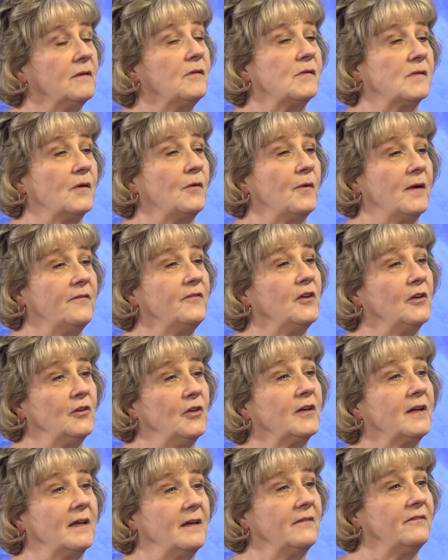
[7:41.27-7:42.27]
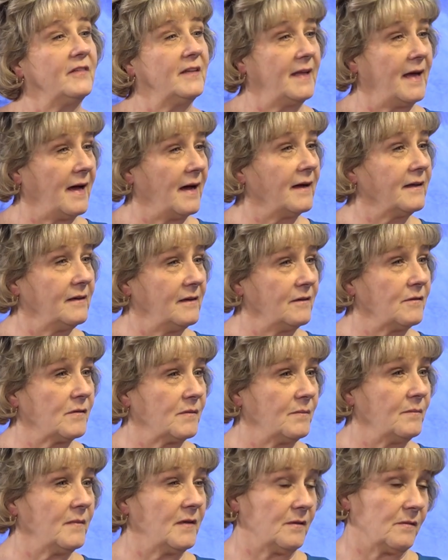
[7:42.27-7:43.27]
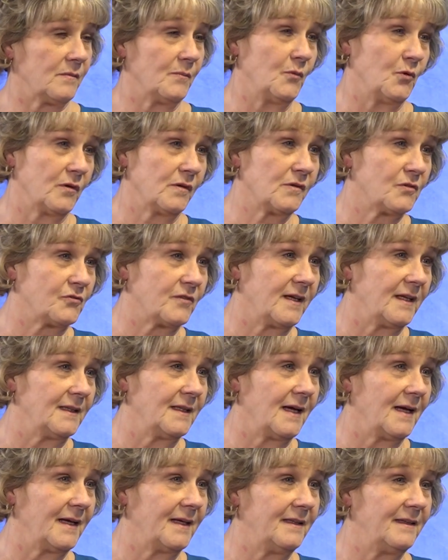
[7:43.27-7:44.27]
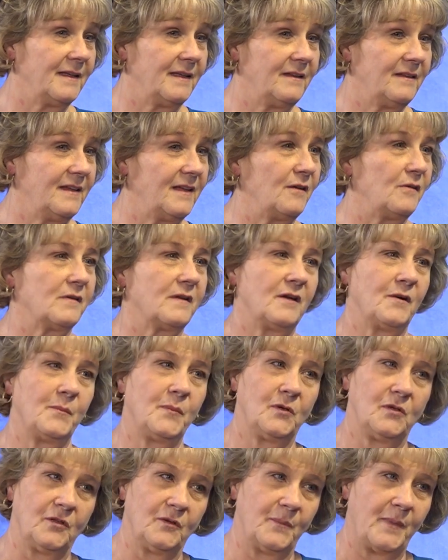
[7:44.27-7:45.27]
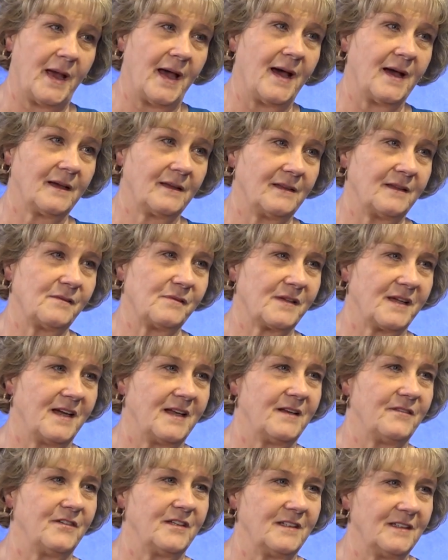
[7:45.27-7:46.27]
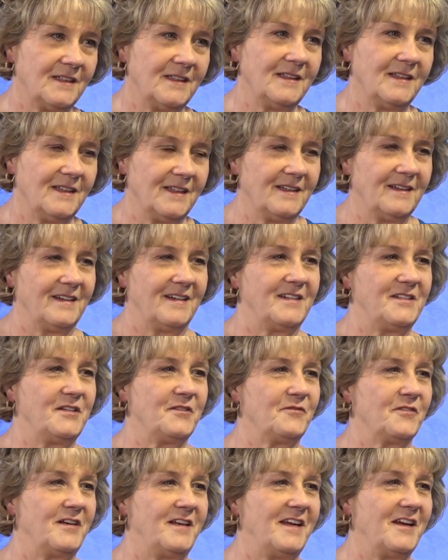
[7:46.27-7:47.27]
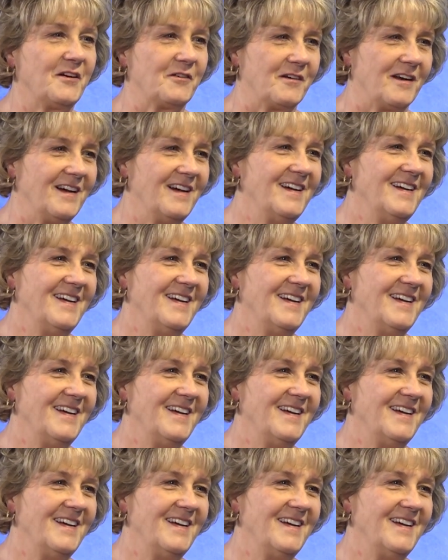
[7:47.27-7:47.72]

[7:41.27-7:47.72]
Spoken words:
So if you're looking for that, it's more straight line than things that are pulled back. That's kind of a different era.